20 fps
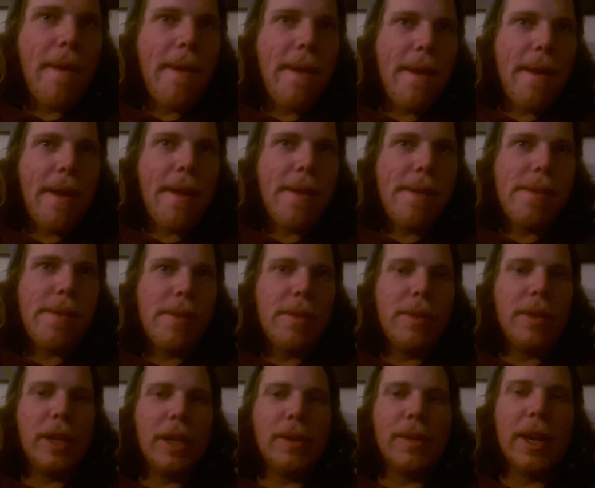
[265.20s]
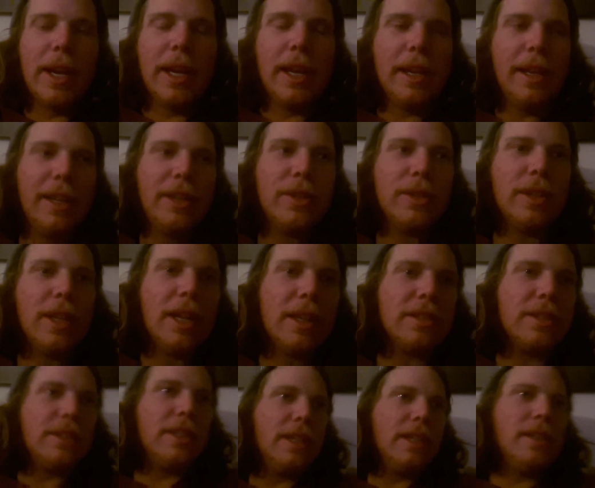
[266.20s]
Yeah. Well, anyway, Andy, good luck
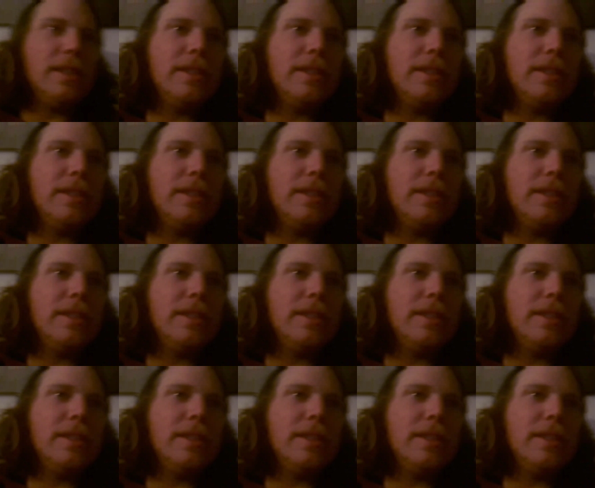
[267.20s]
to you.